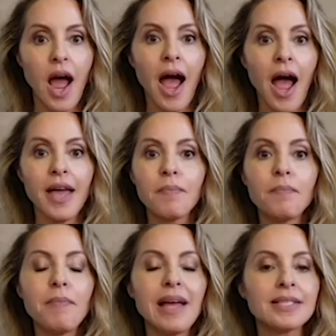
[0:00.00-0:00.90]
I
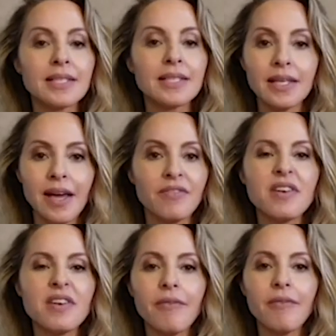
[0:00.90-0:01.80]
mentally have
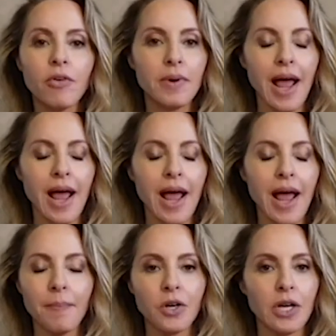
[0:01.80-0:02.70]
never been
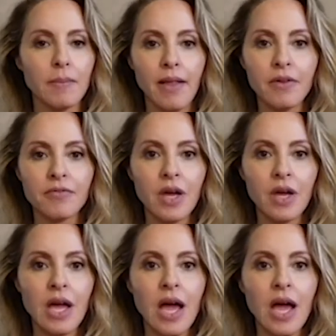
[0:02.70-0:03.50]
happier in my life.